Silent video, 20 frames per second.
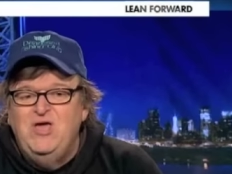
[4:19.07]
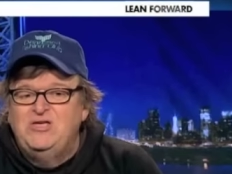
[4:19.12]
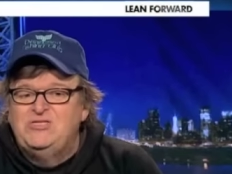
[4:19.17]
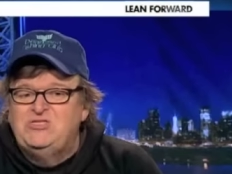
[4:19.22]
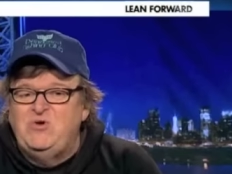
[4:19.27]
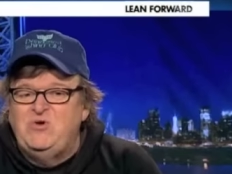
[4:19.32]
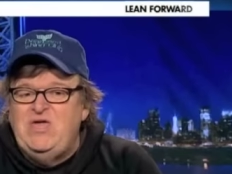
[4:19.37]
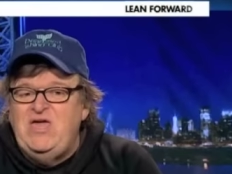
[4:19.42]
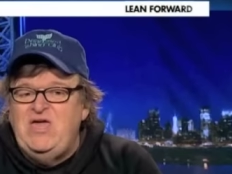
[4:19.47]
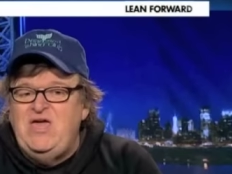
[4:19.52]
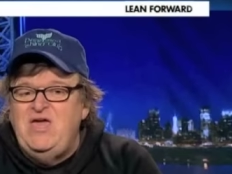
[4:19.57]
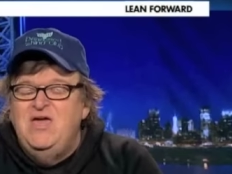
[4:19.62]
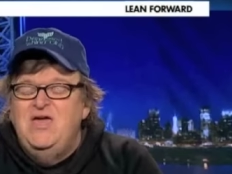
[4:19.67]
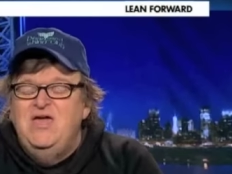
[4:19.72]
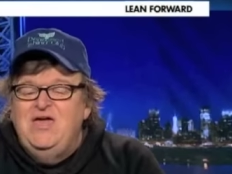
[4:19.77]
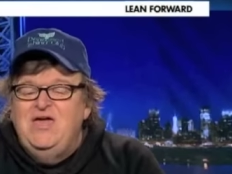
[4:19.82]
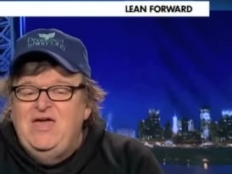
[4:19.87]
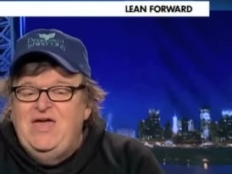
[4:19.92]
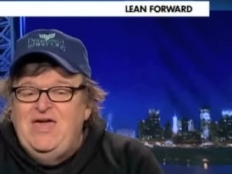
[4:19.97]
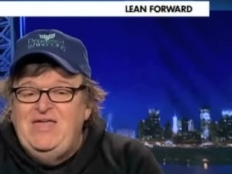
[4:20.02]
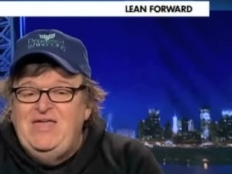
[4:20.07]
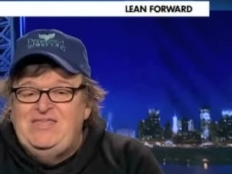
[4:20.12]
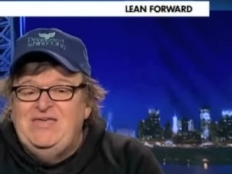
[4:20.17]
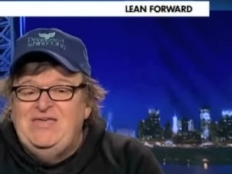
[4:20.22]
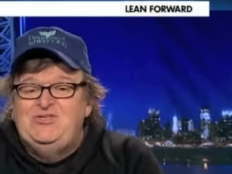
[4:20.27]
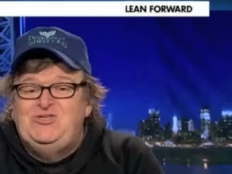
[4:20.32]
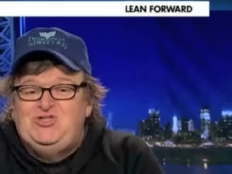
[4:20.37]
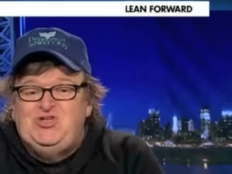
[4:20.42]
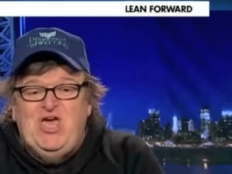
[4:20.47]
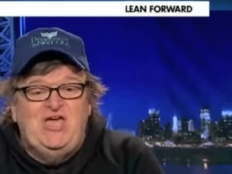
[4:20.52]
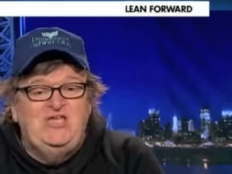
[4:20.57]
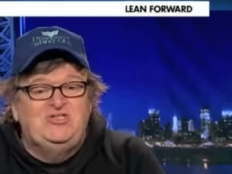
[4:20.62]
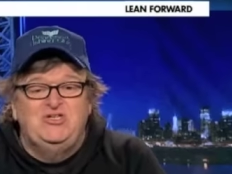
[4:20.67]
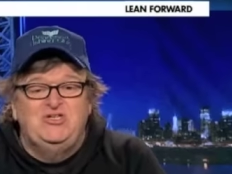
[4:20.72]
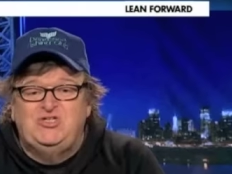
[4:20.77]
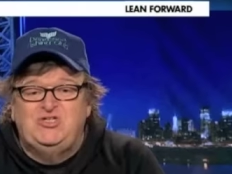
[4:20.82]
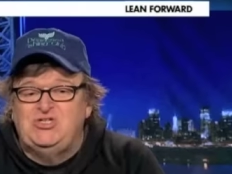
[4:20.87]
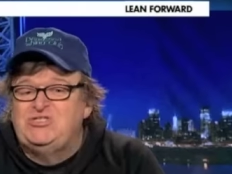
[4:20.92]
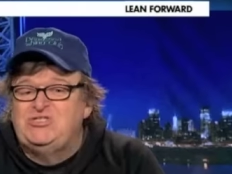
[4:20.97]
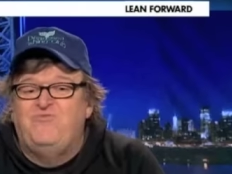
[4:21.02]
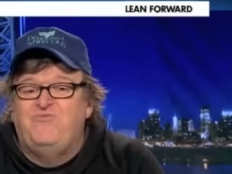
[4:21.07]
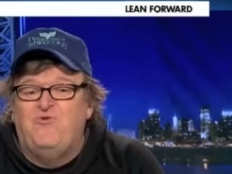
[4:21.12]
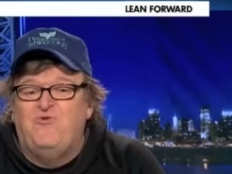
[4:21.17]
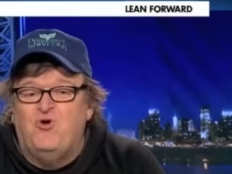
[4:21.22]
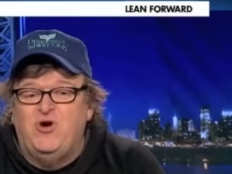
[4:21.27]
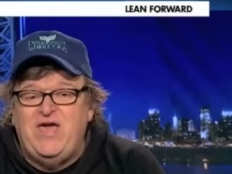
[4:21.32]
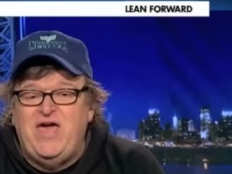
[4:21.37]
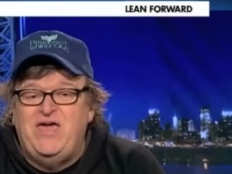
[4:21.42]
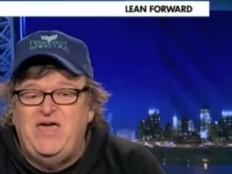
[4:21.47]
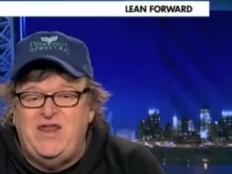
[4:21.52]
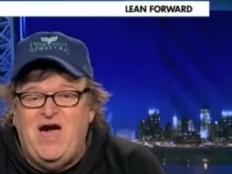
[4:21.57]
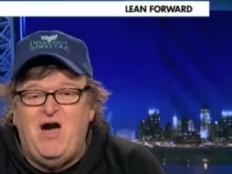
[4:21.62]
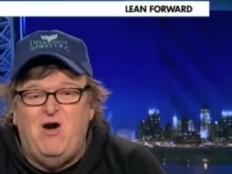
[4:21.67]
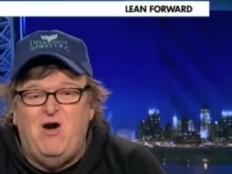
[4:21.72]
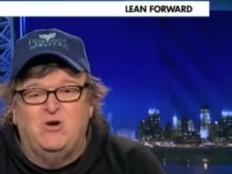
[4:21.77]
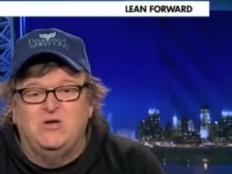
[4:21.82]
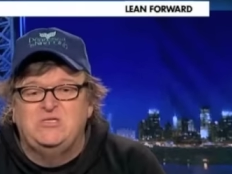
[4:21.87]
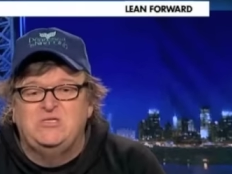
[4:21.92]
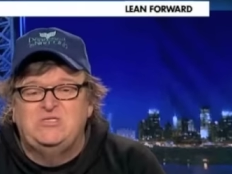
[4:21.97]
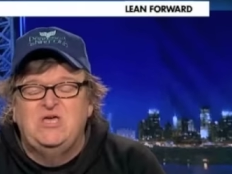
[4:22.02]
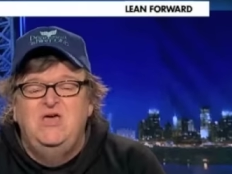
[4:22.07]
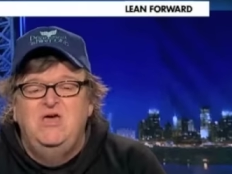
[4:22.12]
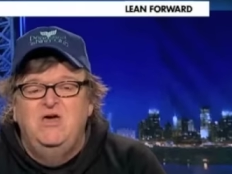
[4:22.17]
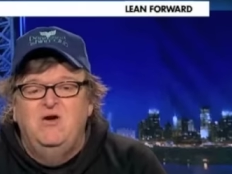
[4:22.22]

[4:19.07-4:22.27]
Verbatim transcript: So he he did change in just 48 hours